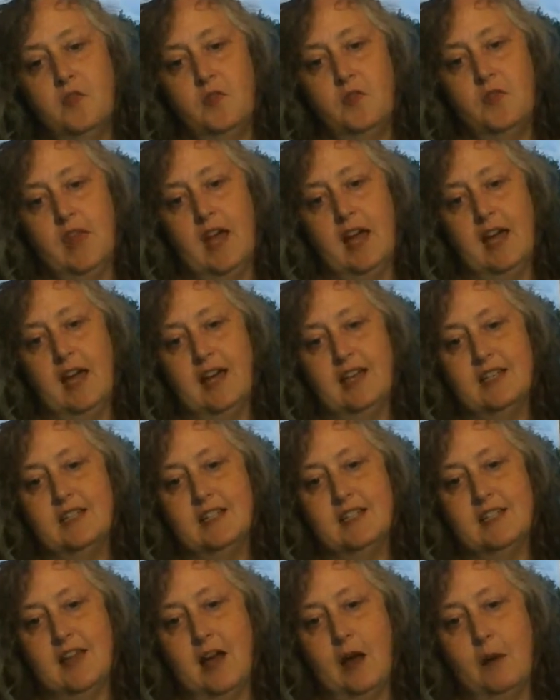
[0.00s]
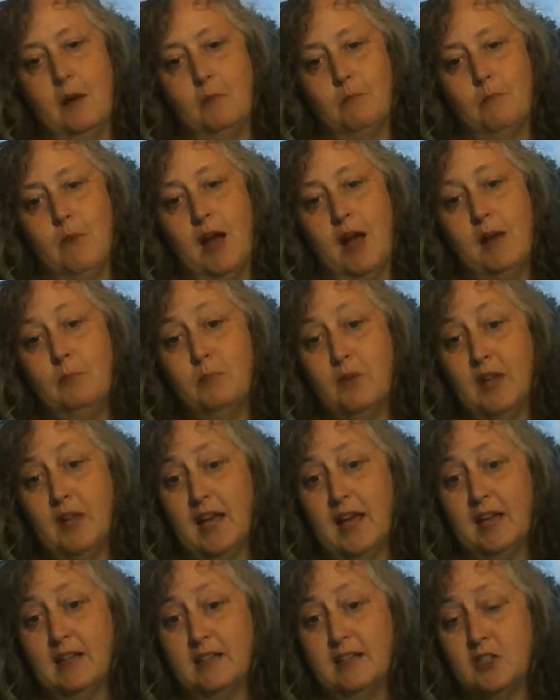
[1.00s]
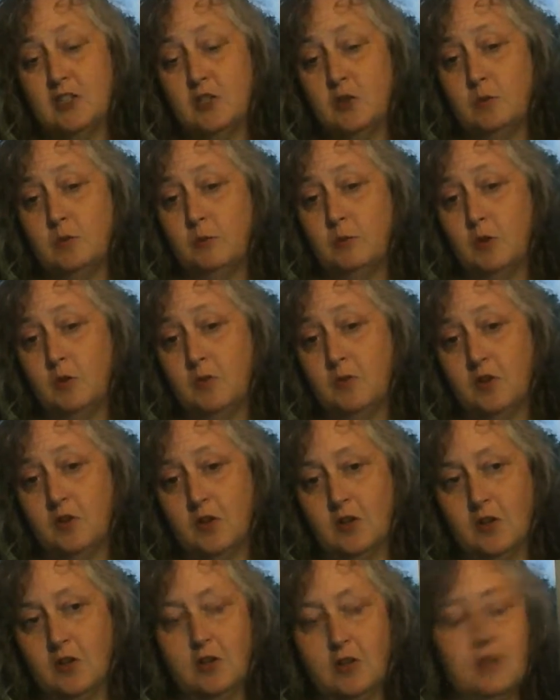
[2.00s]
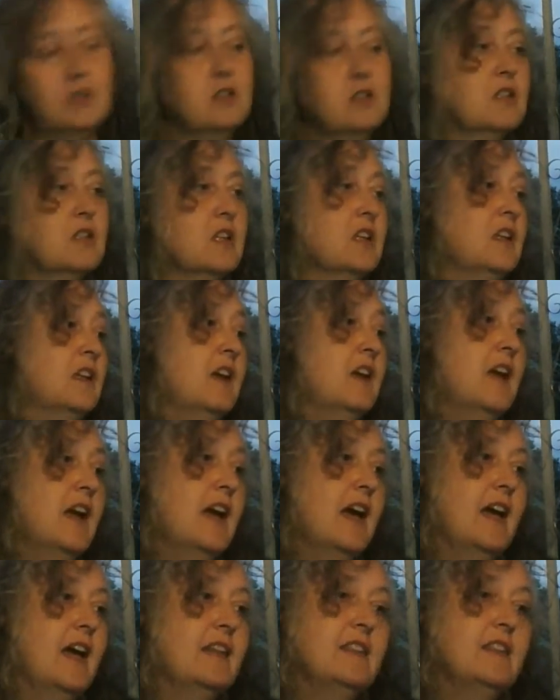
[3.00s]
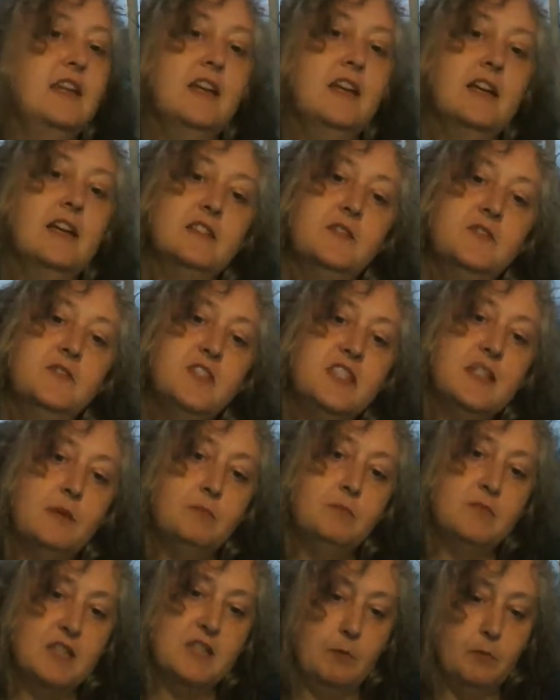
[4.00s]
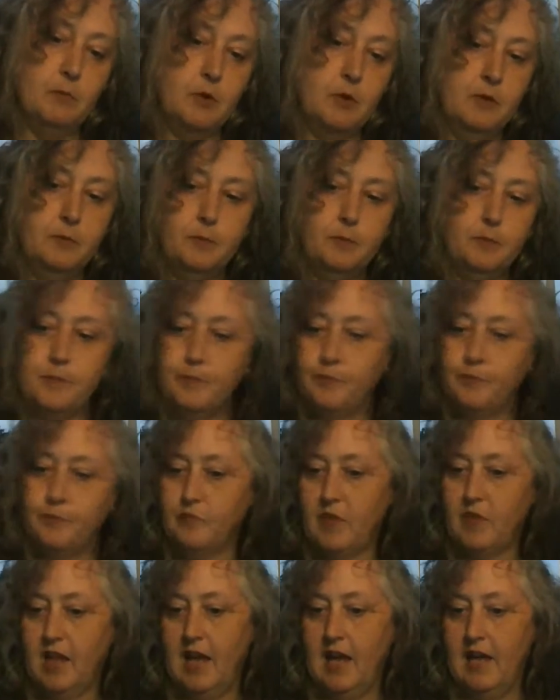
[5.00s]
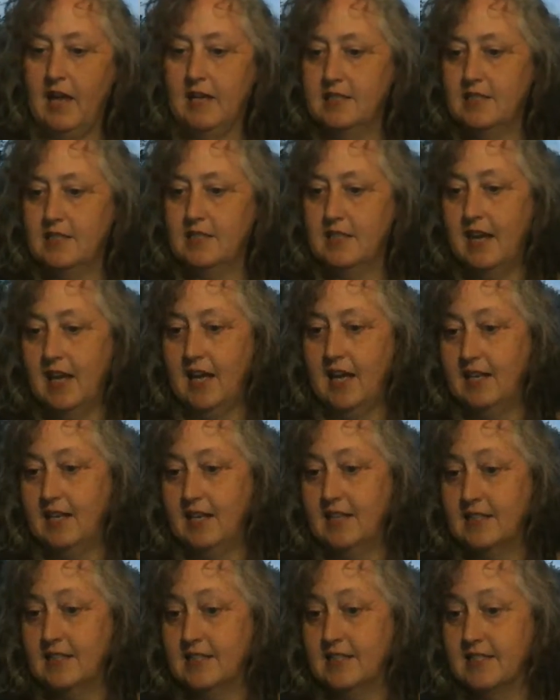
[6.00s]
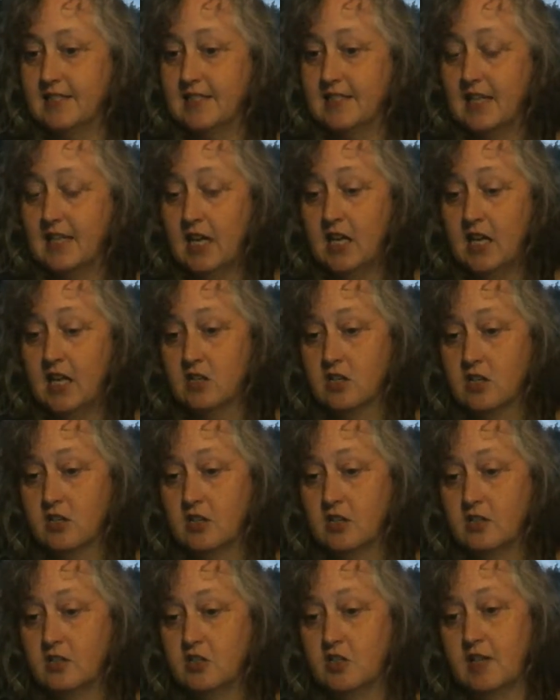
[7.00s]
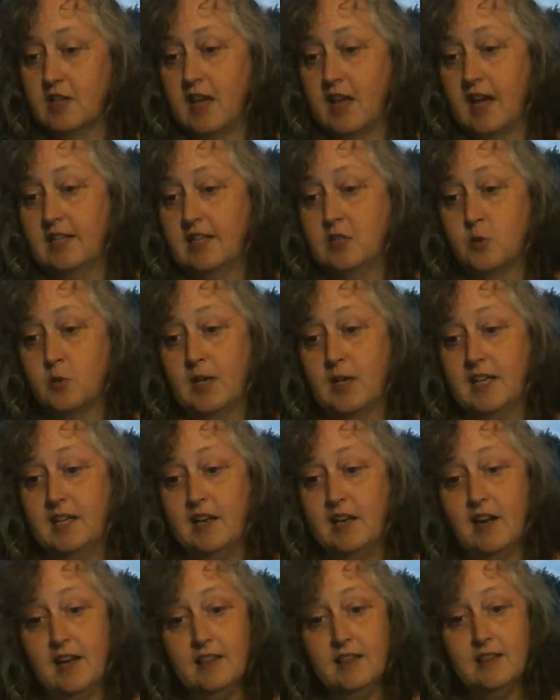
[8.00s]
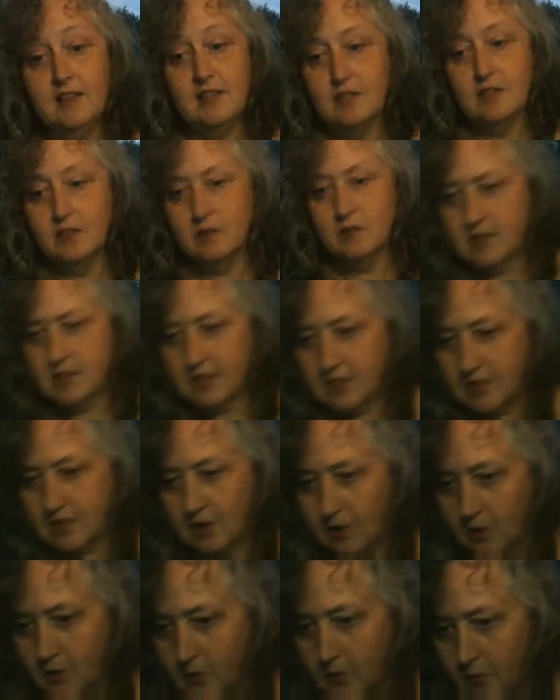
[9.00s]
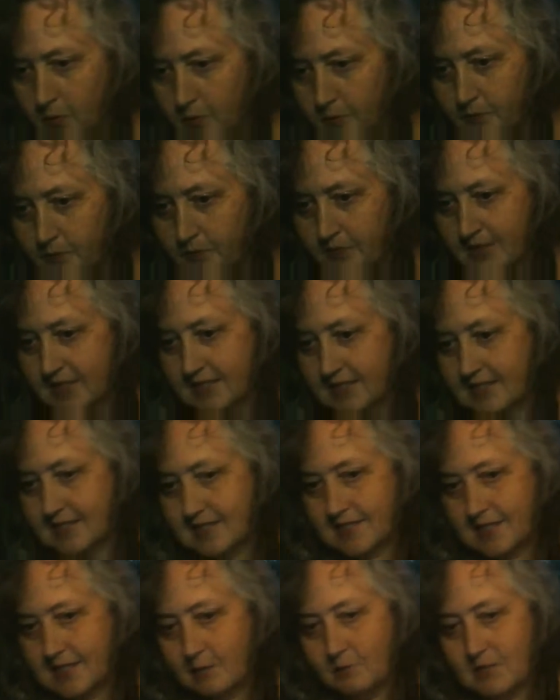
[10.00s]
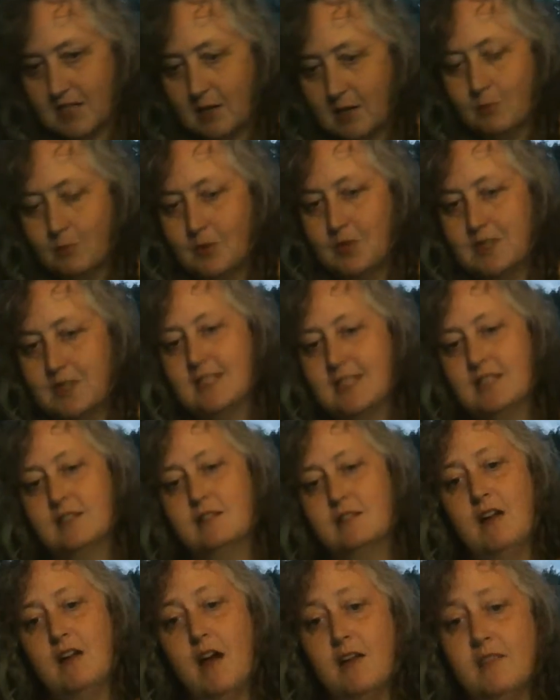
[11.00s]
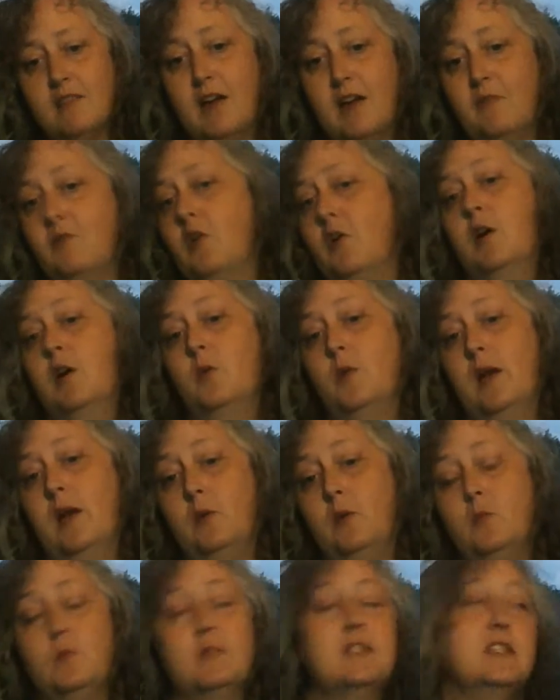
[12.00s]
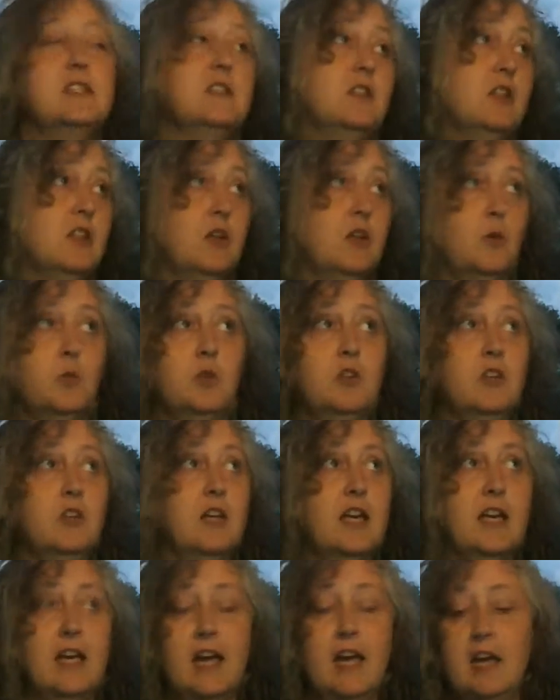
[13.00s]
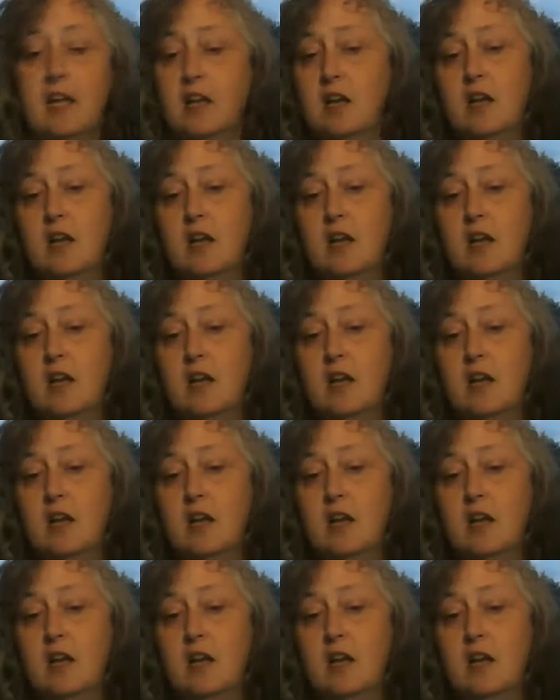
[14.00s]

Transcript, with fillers: that um, my plan to move her at the end of September, and today is July twenty-ninth, so September's not that far away. You know, we're looking at